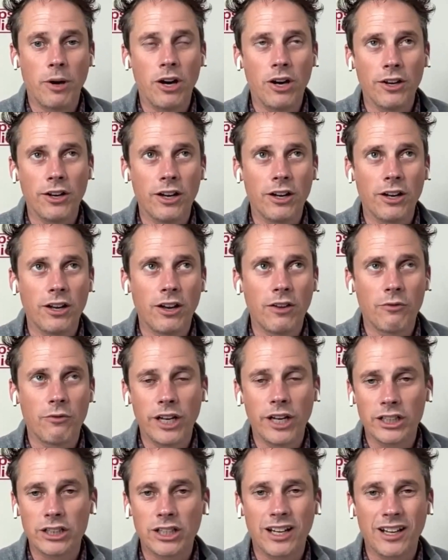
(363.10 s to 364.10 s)
a partner, of
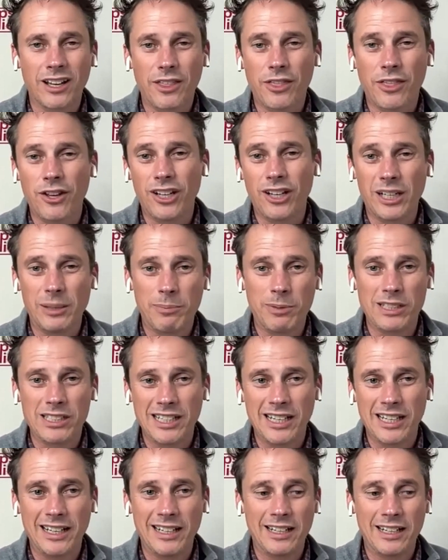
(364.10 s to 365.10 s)
which like
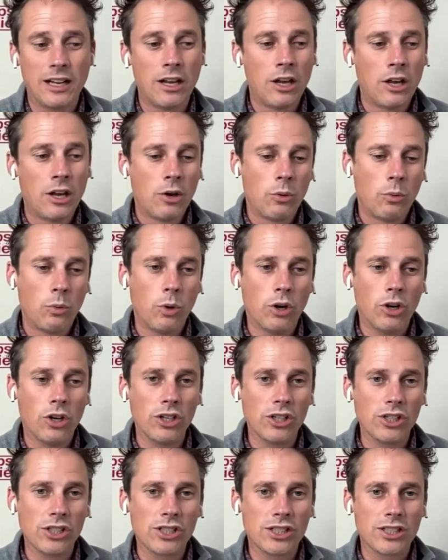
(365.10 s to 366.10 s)
30%
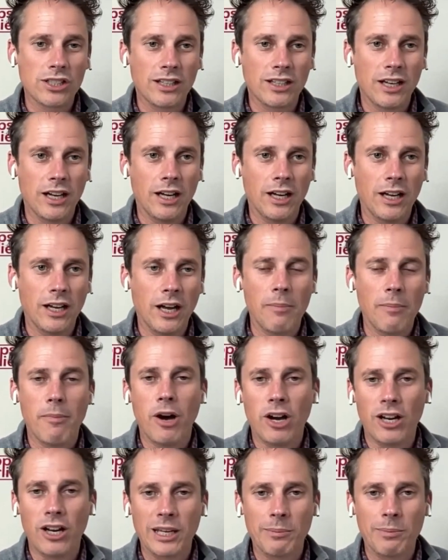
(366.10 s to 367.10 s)
was uh, a
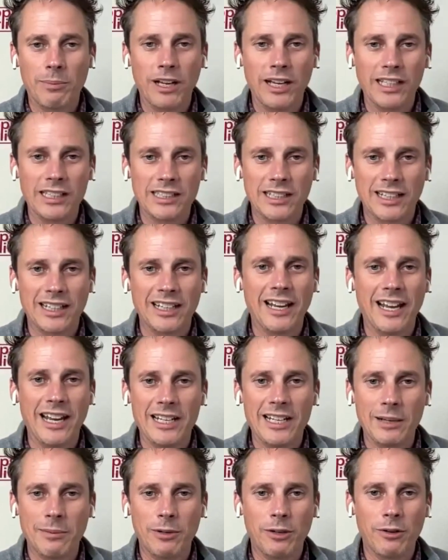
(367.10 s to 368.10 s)
marketplace like an
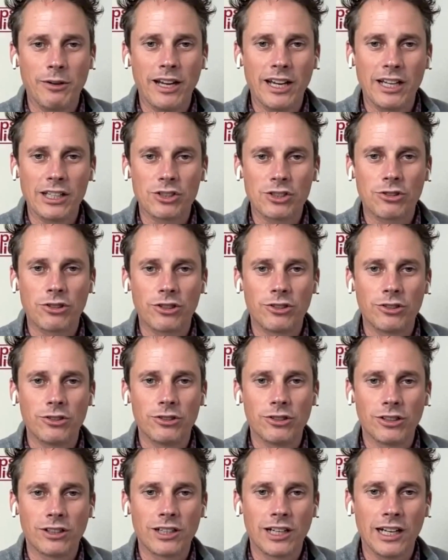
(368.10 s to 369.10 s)
AWS or a
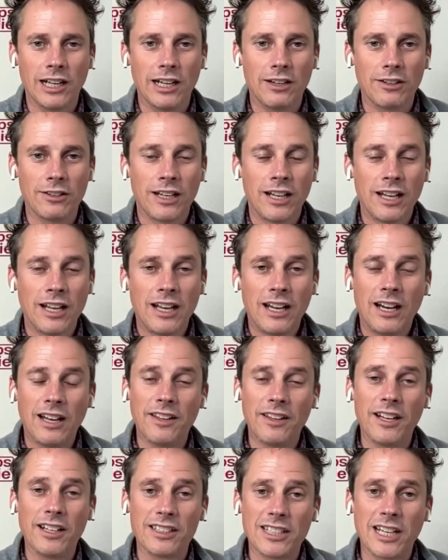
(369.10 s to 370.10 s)
Google Cloud,
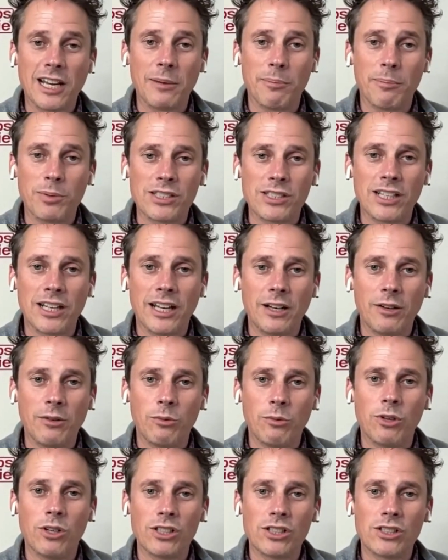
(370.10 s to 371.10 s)
and then 10%
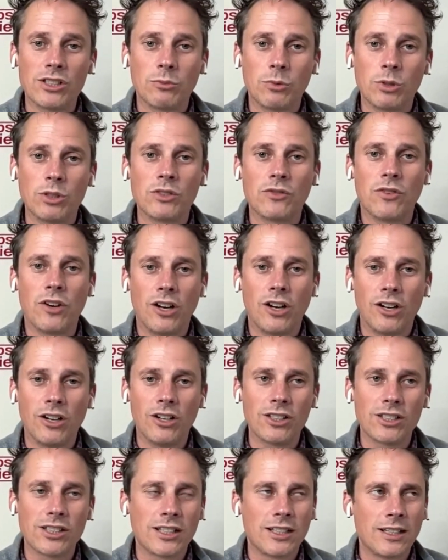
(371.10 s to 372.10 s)
was was
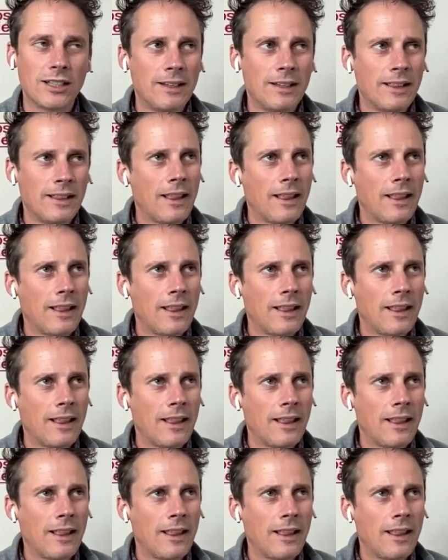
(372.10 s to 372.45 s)
VARs.